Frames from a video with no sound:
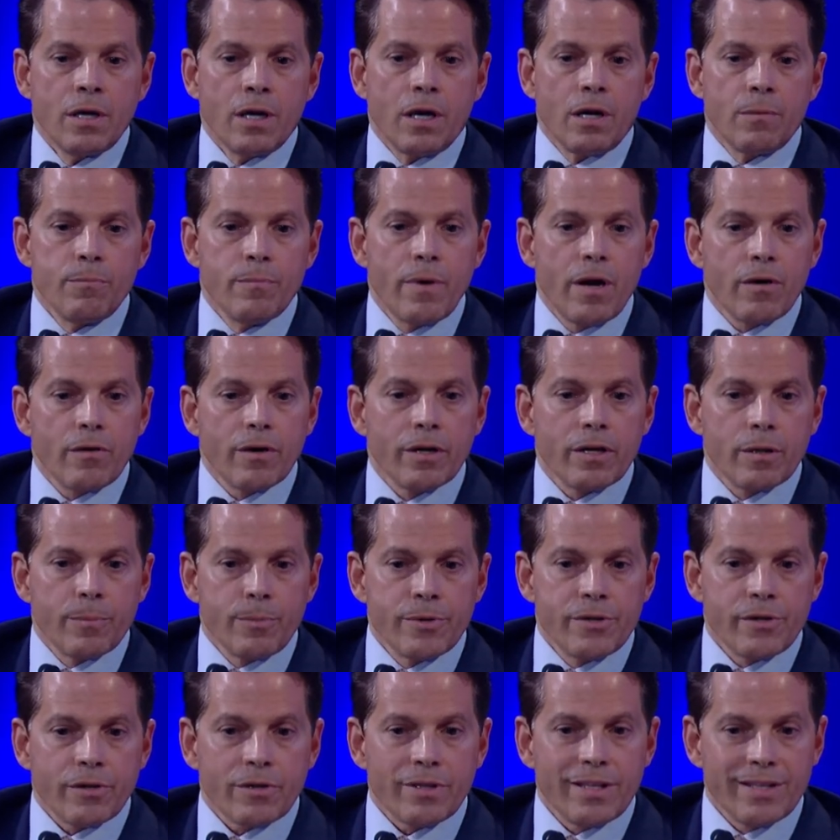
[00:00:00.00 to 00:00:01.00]
America,
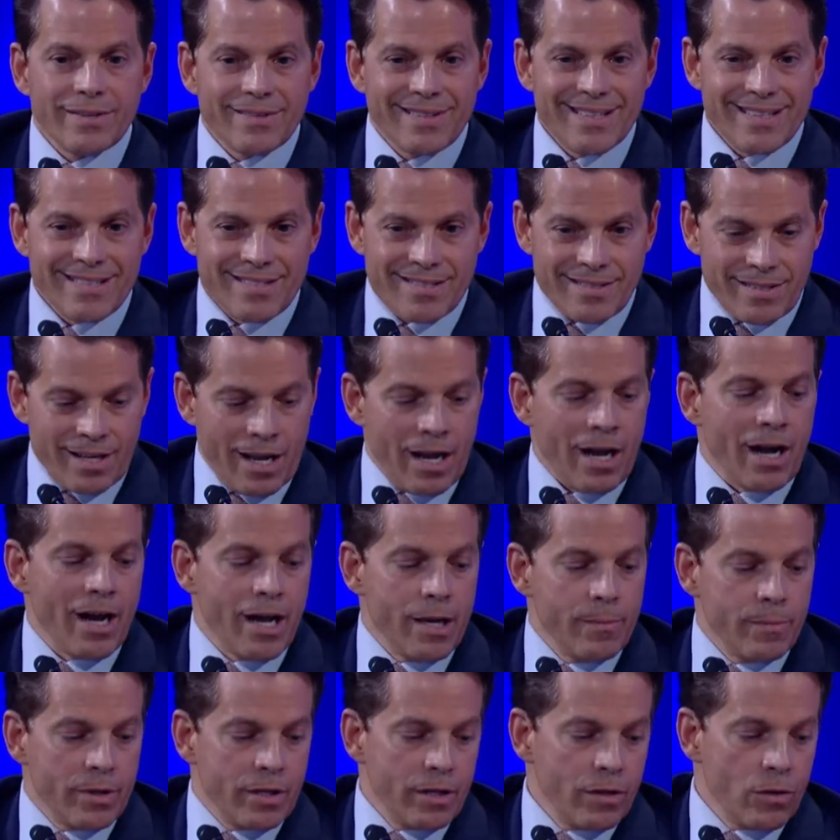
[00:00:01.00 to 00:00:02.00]
particularly at this
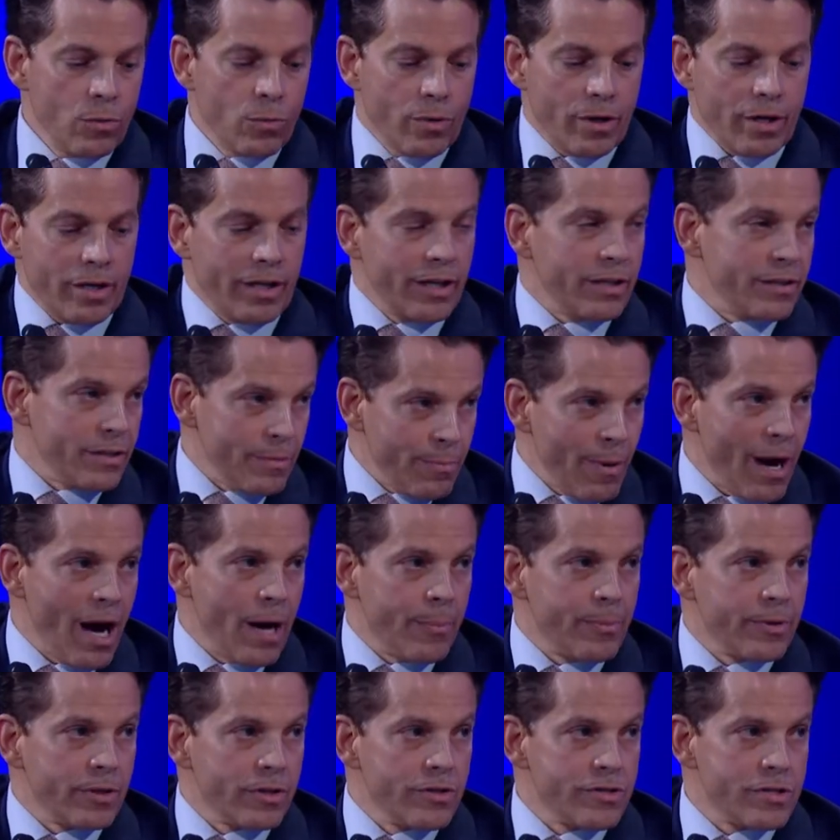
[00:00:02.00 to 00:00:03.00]
time, and I know we're going to get to
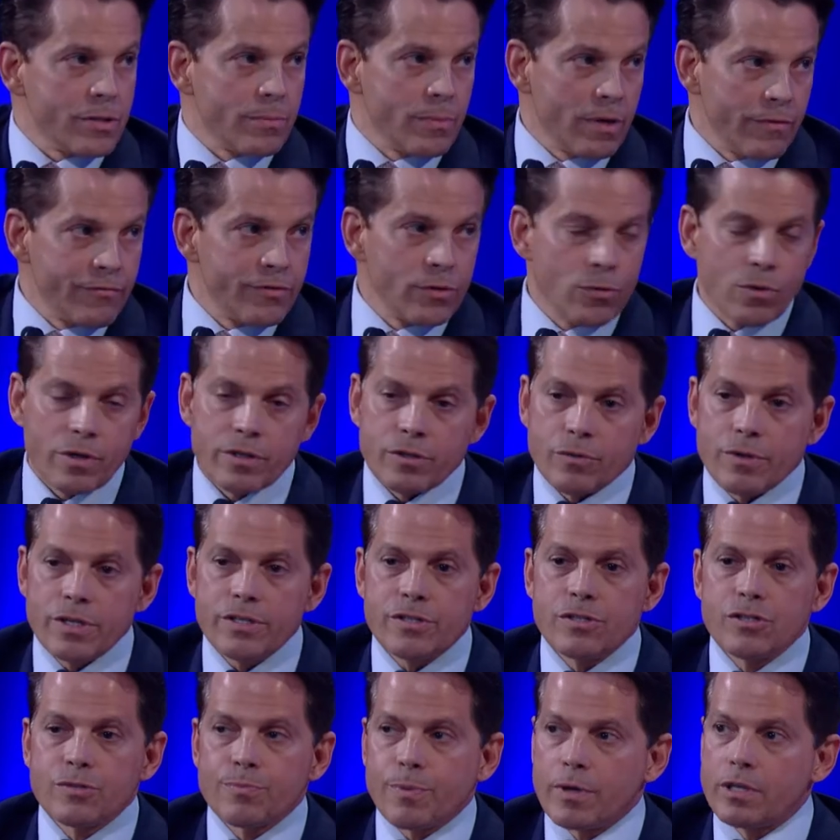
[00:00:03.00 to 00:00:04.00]
populism yeah. and a few other
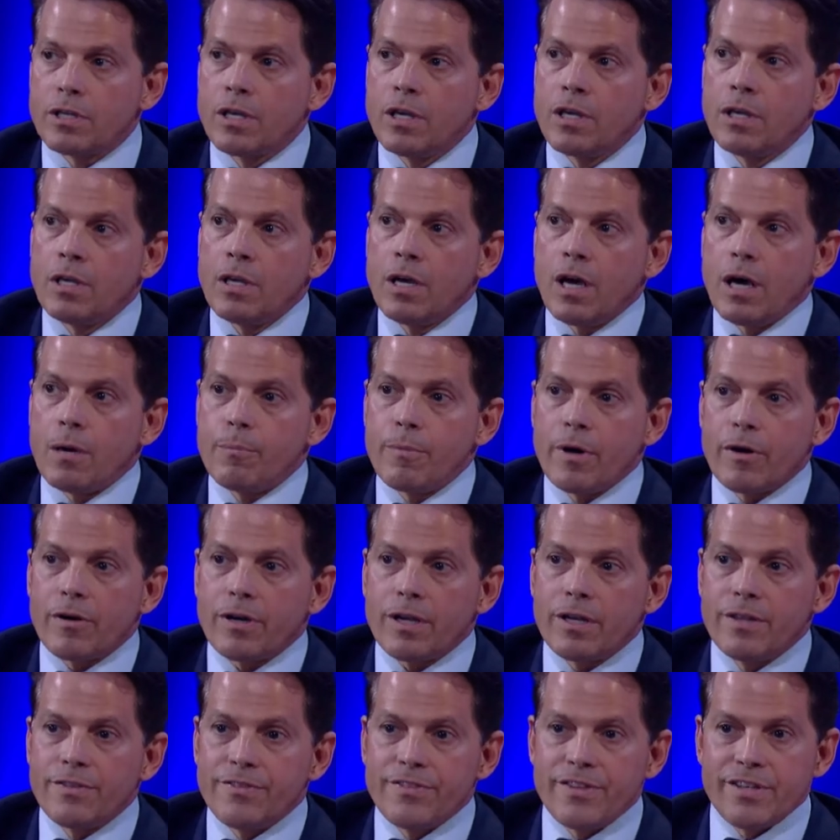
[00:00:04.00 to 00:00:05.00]
issues, but
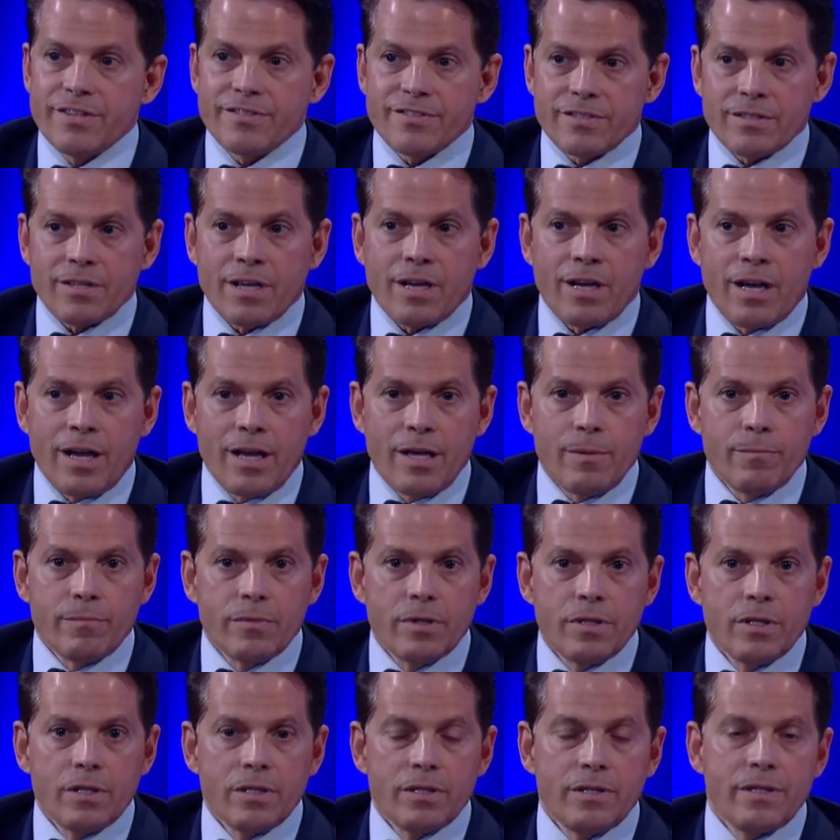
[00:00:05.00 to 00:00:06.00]
America at this time
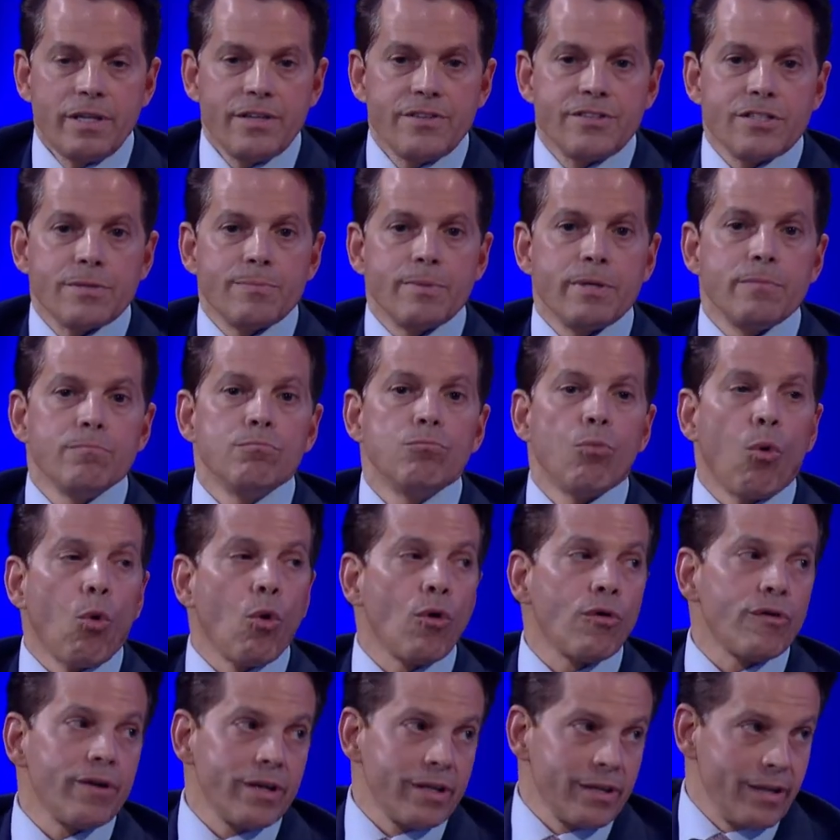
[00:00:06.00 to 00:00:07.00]
needs to be
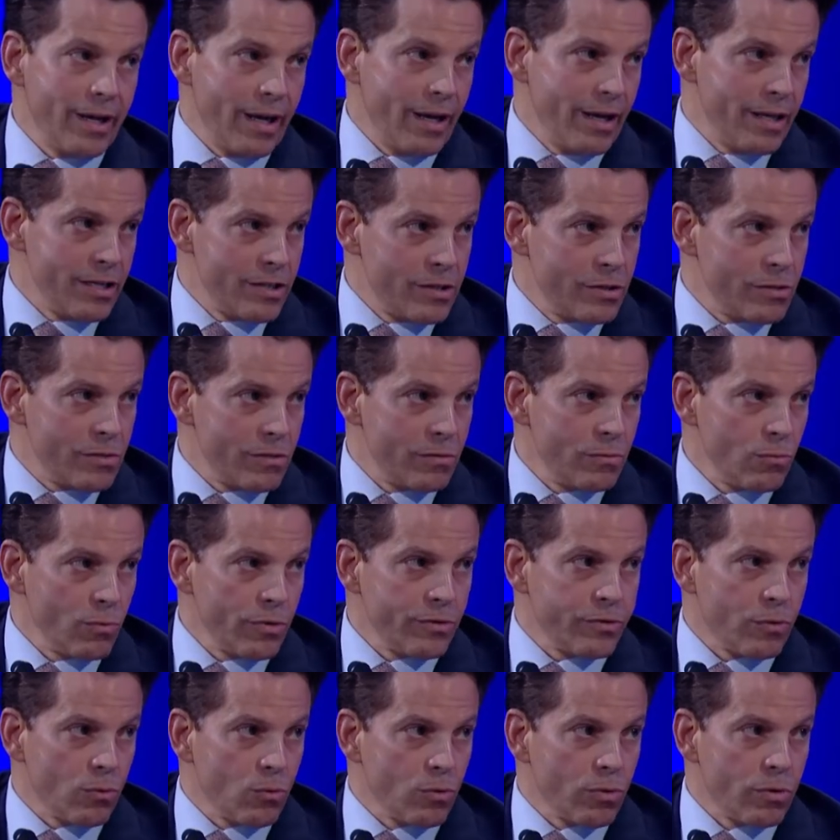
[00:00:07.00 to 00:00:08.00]
more engaged
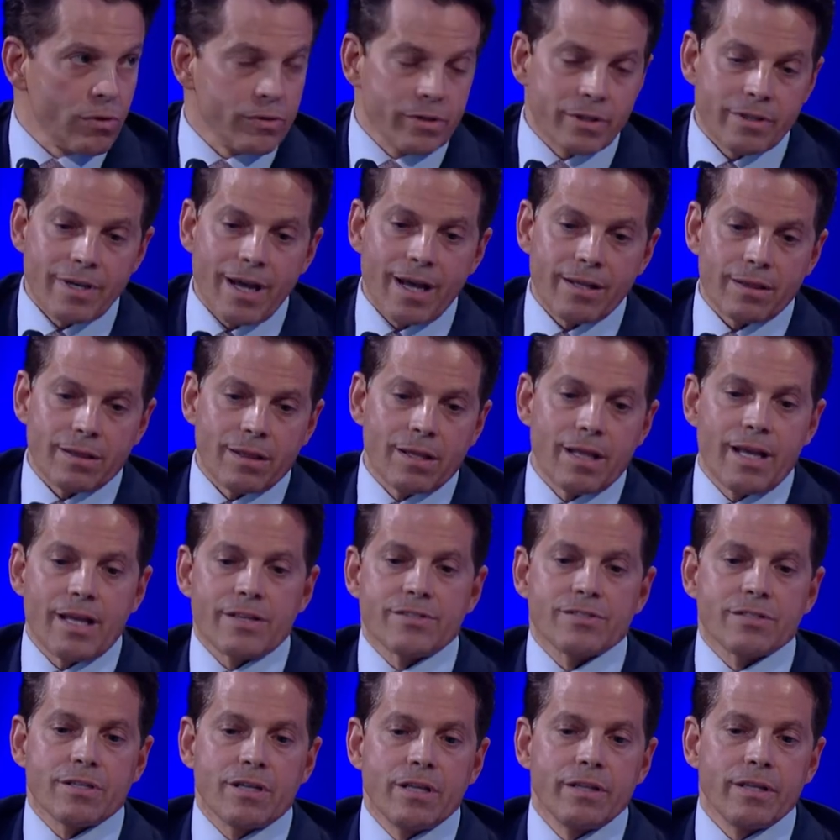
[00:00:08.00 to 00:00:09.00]
with the world and not
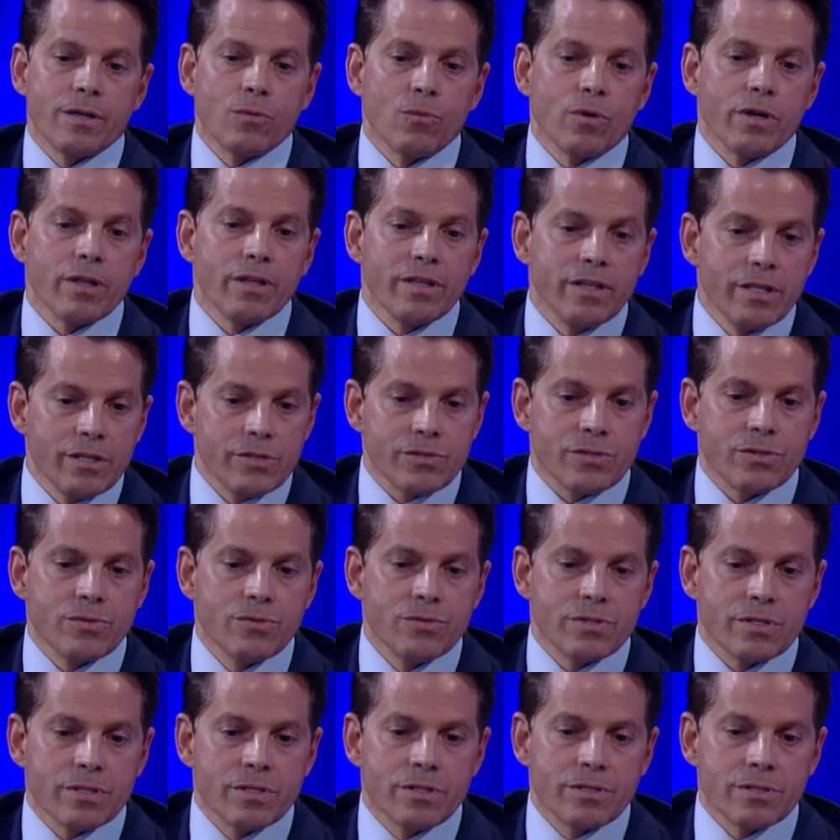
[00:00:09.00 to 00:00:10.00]
less. And I think one of the
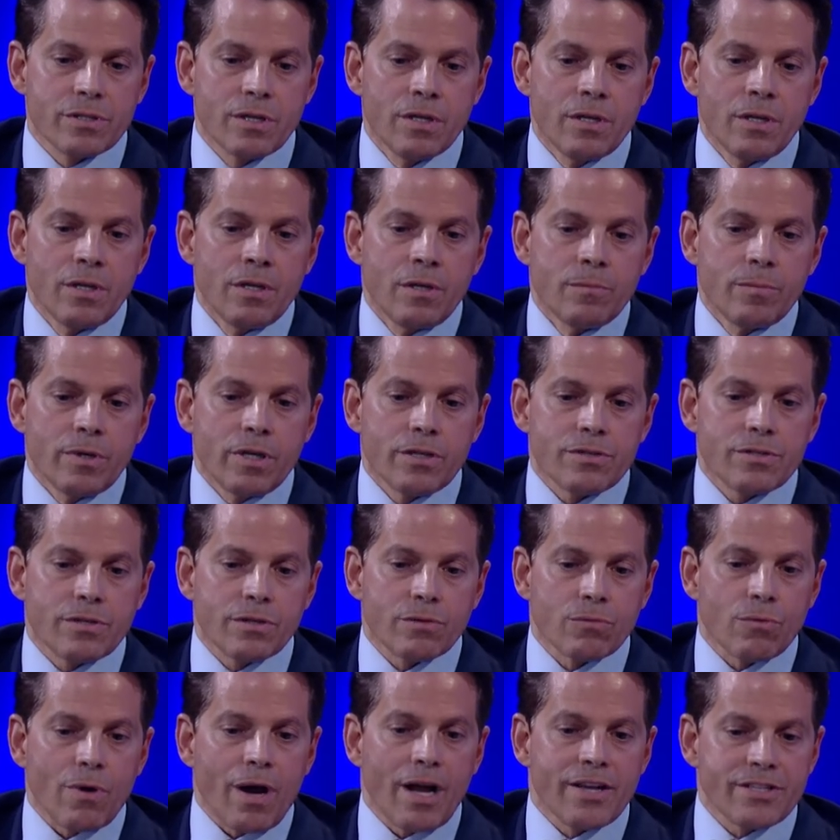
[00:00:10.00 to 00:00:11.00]
issues is because of
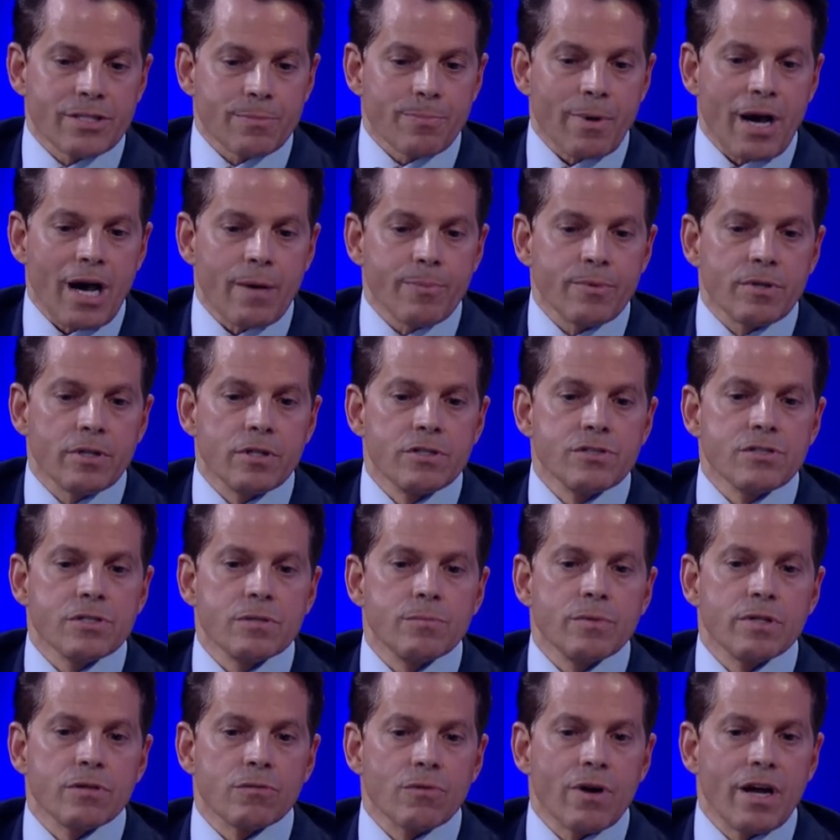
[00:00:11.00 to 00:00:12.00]
the rise of
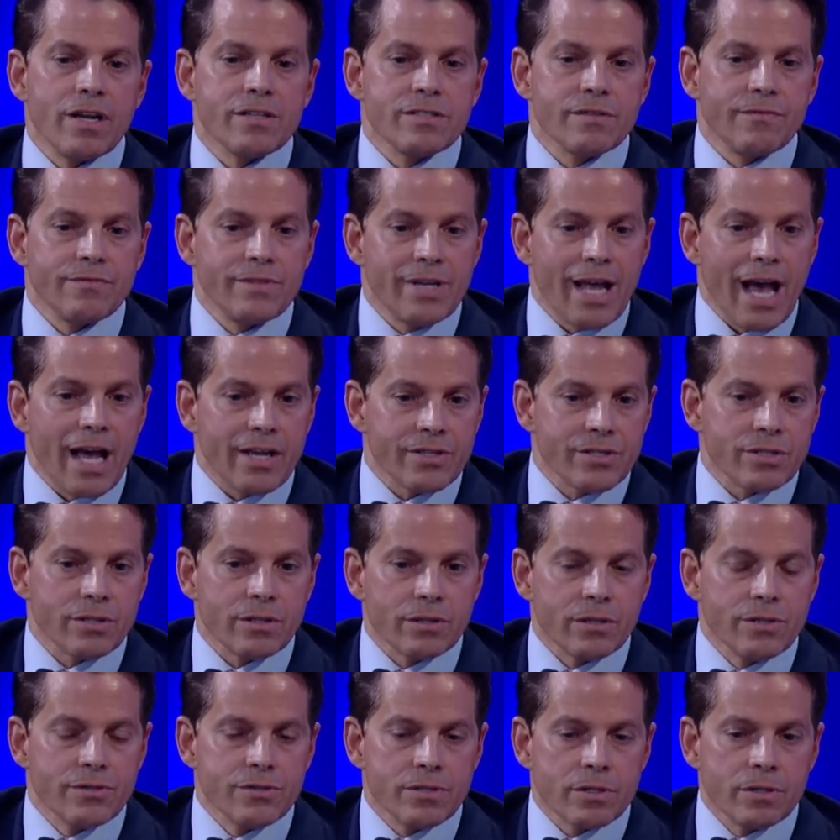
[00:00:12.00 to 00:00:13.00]
populism and the rise of
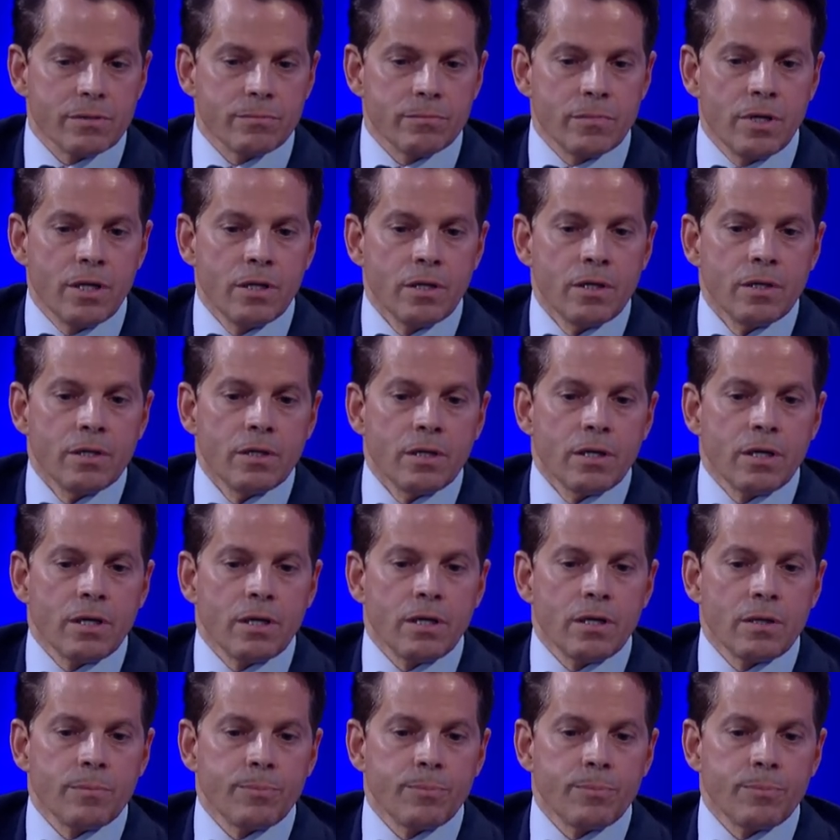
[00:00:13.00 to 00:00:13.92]
nationalism, uh,